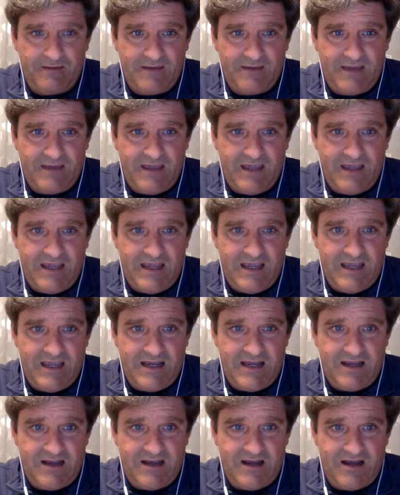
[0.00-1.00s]

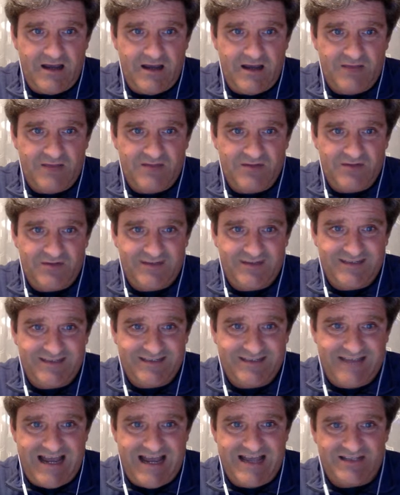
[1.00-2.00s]
And um, so it
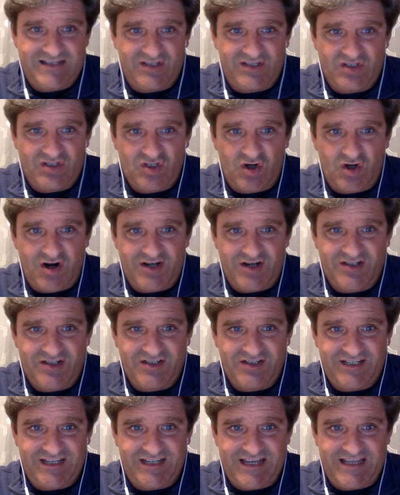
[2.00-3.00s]
says the
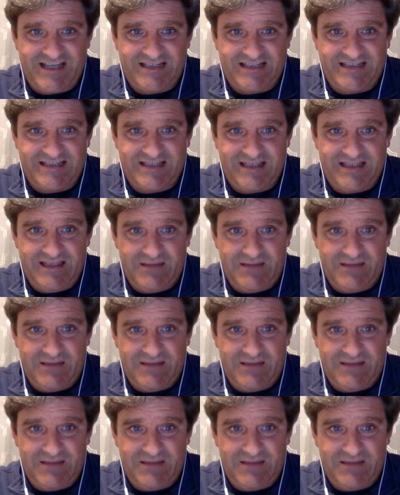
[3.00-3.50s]
charges against